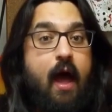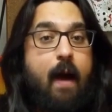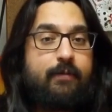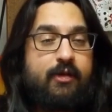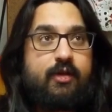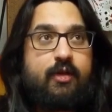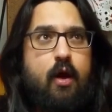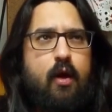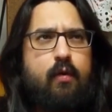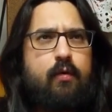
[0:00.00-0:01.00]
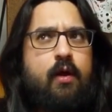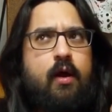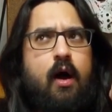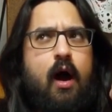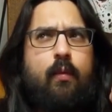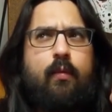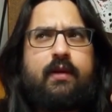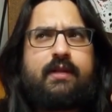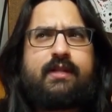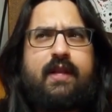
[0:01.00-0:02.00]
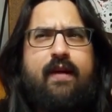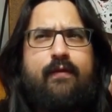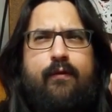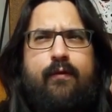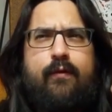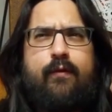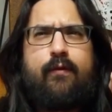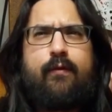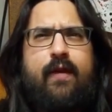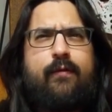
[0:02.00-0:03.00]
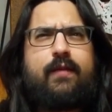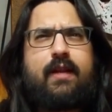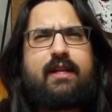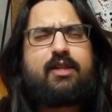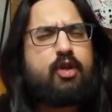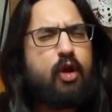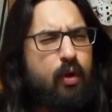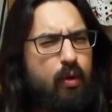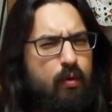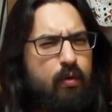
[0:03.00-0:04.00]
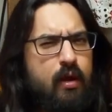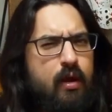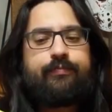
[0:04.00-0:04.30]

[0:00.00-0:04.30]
episode, I want to say 52,